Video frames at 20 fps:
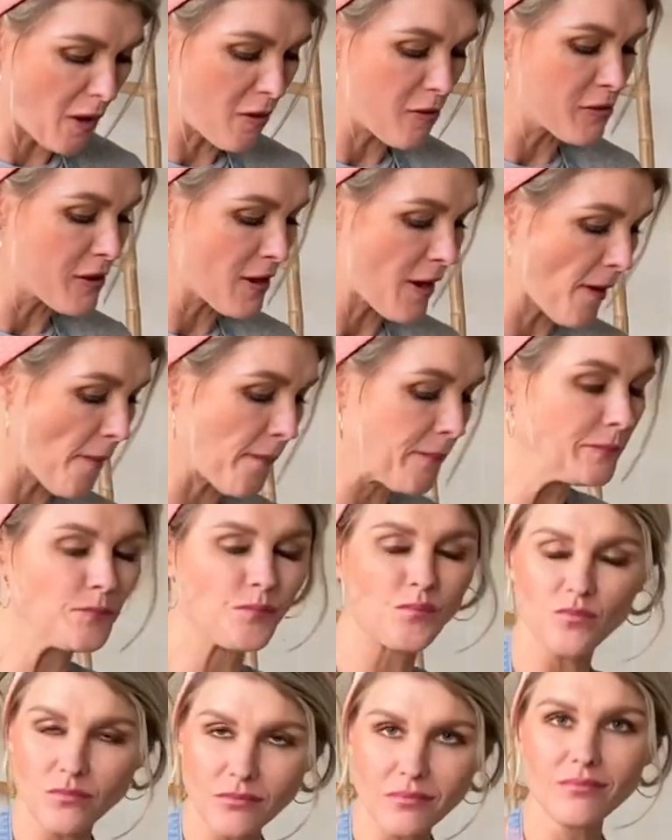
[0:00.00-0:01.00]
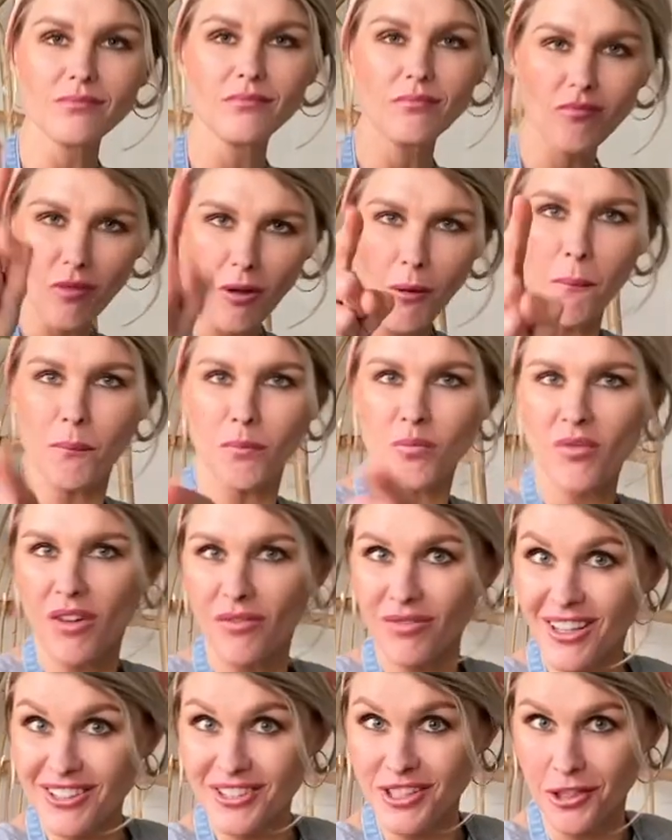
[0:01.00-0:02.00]
Oh yeah,
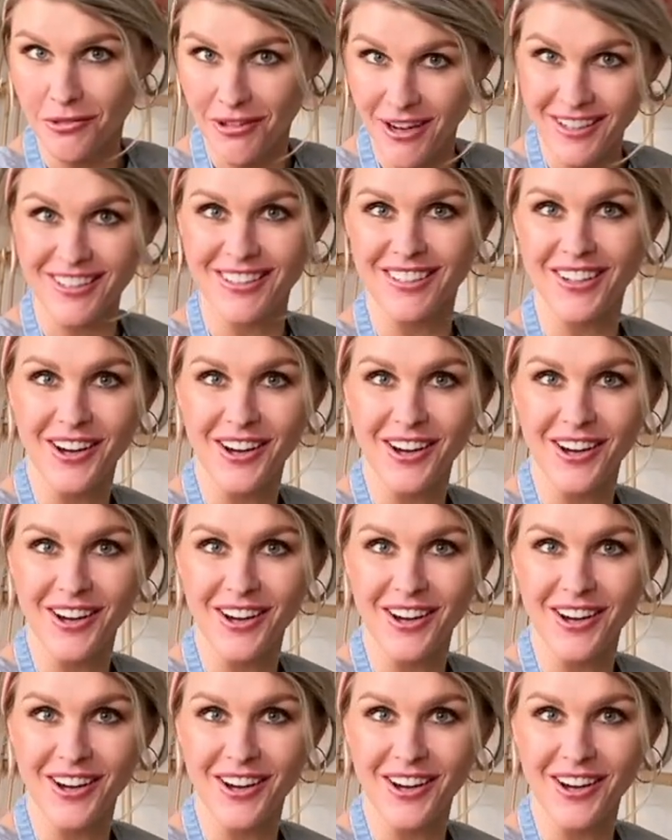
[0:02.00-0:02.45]
that's a cracking